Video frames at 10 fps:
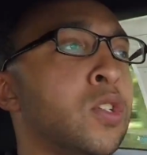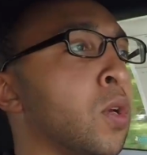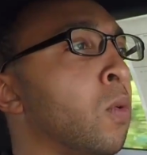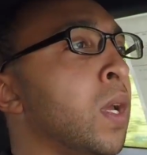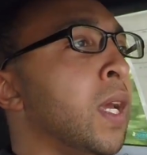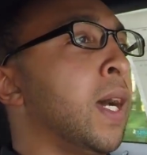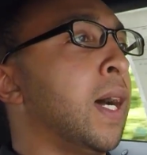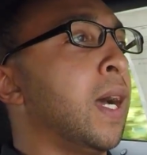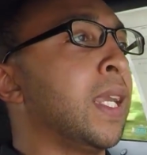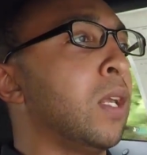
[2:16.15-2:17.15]
So
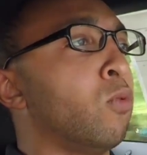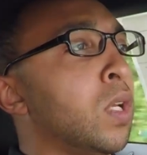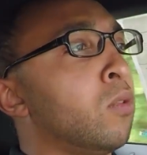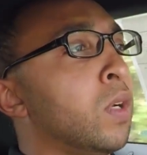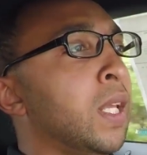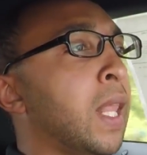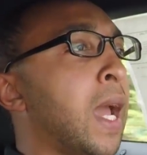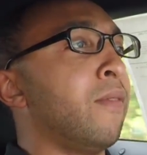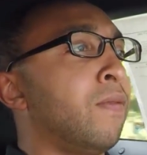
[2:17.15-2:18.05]
again, really, really light,